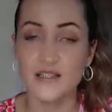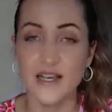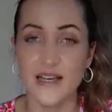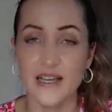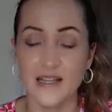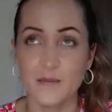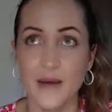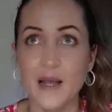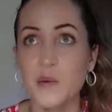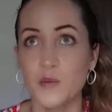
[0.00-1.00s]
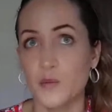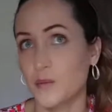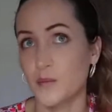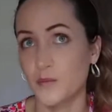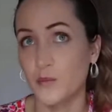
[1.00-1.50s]
I hit
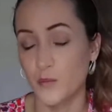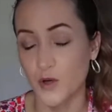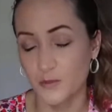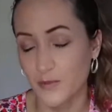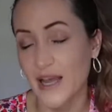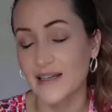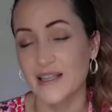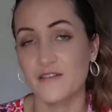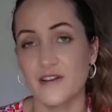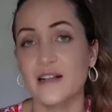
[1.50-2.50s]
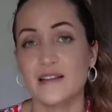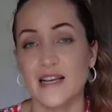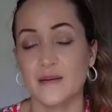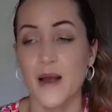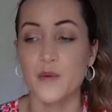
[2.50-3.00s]
what back then felt
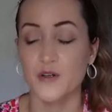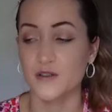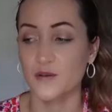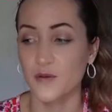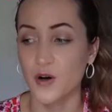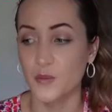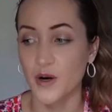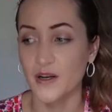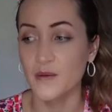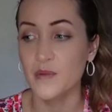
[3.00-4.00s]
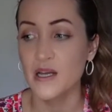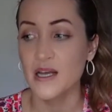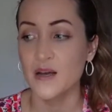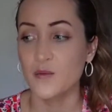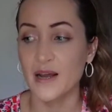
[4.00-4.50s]
like my personal rock bottom,
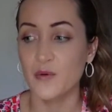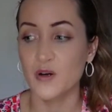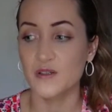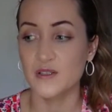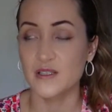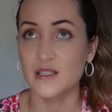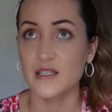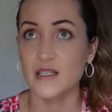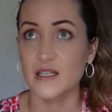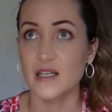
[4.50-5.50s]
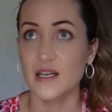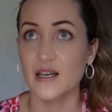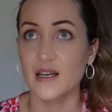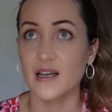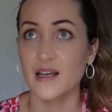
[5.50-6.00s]
when I was
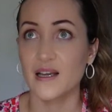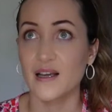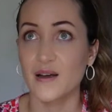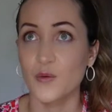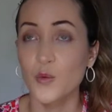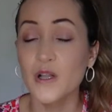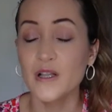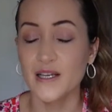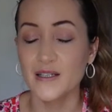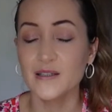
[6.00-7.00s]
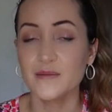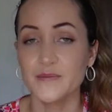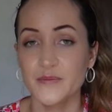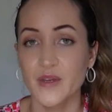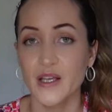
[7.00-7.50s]
willing
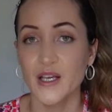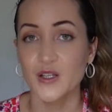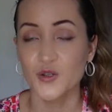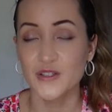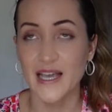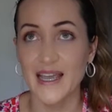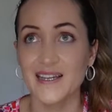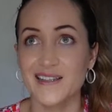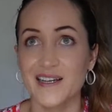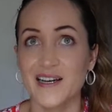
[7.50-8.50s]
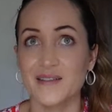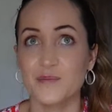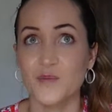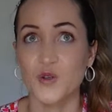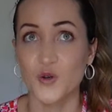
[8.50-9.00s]
to take the
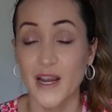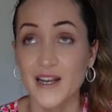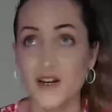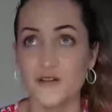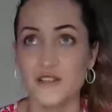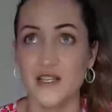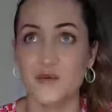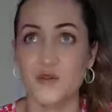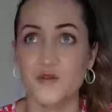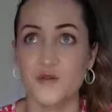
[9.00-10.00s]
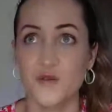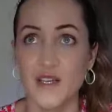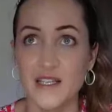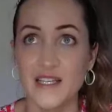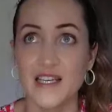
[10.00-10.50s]
trade-offs that I was
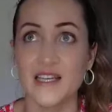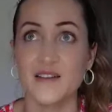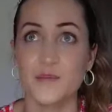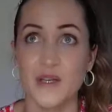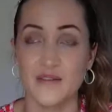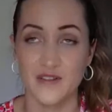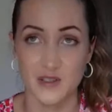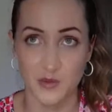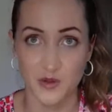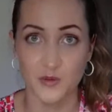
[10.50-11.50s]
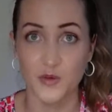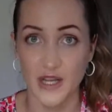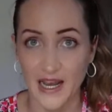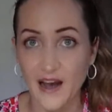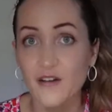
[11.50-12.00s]
thinking being visible would
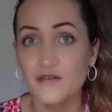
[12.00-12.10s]
have